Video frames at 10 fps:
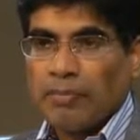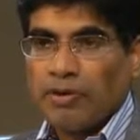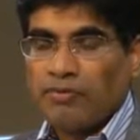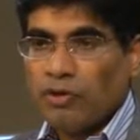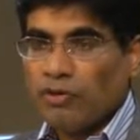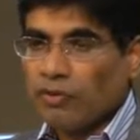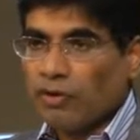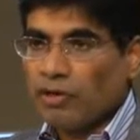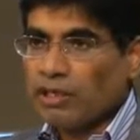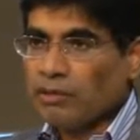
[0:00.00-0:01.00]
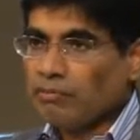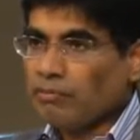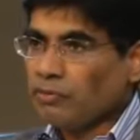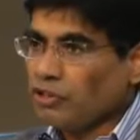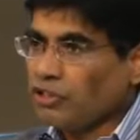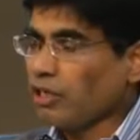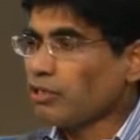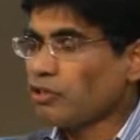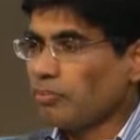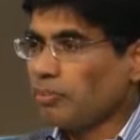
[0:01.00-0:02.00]
But if you have already
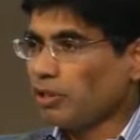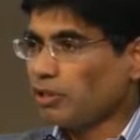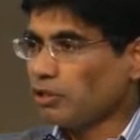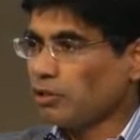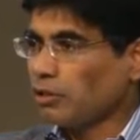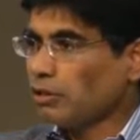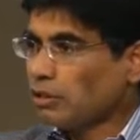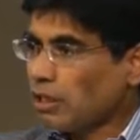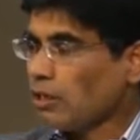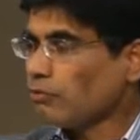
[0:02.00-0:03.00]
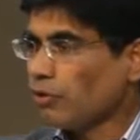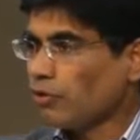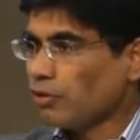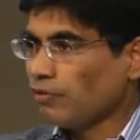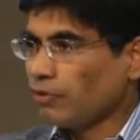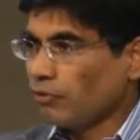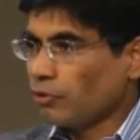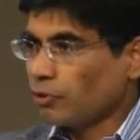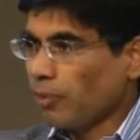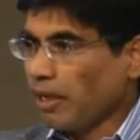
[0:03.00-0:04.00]
judged a person not worthy of your
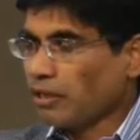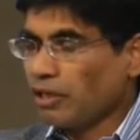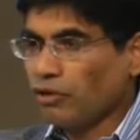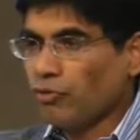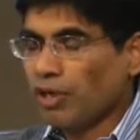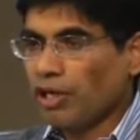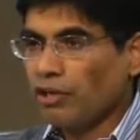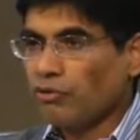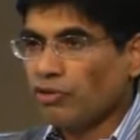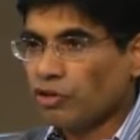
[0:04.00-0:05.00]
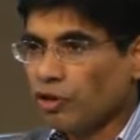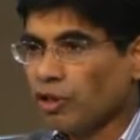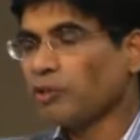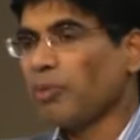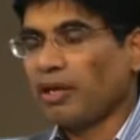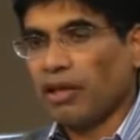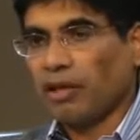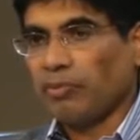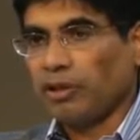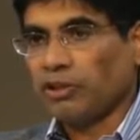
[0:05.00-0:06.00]
respect and you begin to disrespect
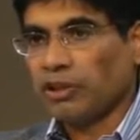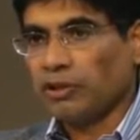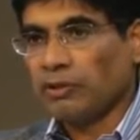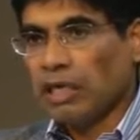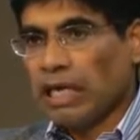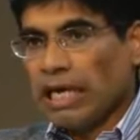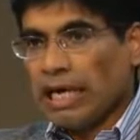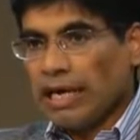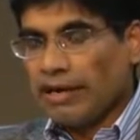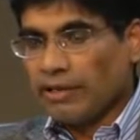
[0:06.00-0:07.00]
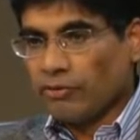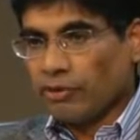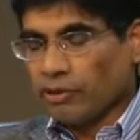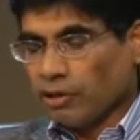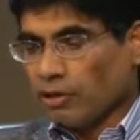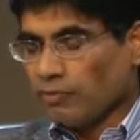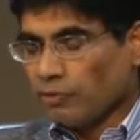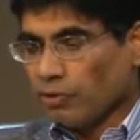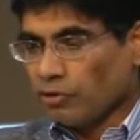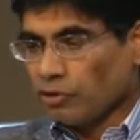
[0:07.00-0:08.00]
that person, and as a result
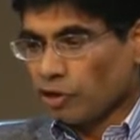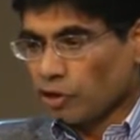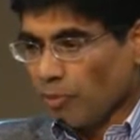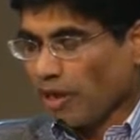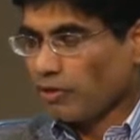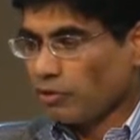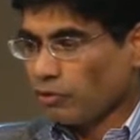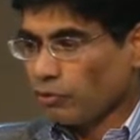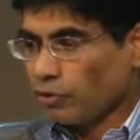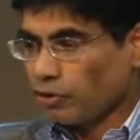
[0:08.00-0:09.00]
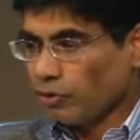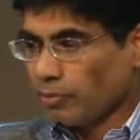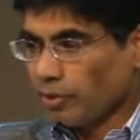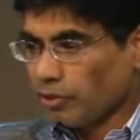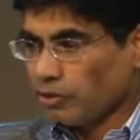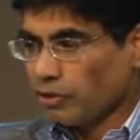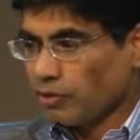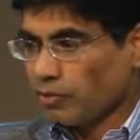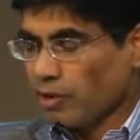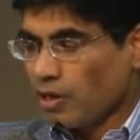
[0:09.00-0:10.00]
of your disrespect towards the
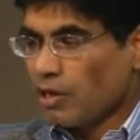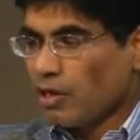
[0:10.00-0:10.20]
person,